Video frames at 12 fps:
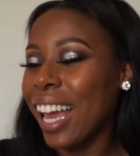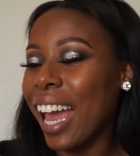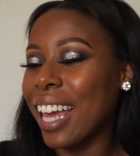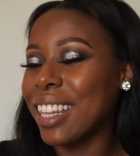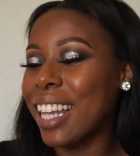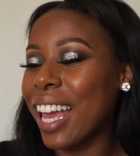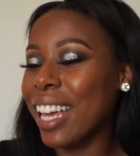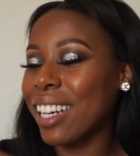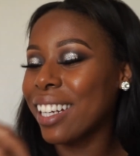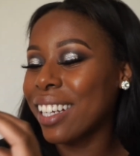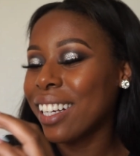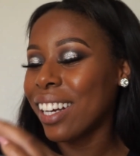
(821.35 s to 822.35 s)
And then,
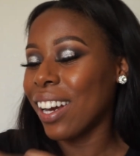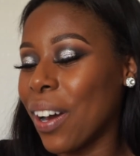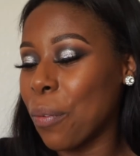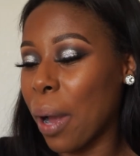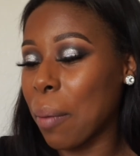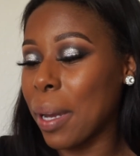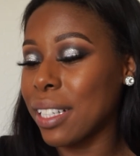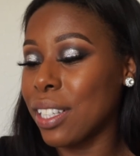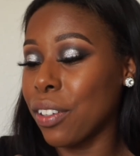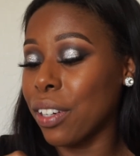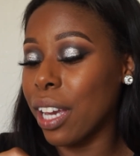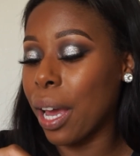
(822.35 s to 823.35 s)
why am I tearing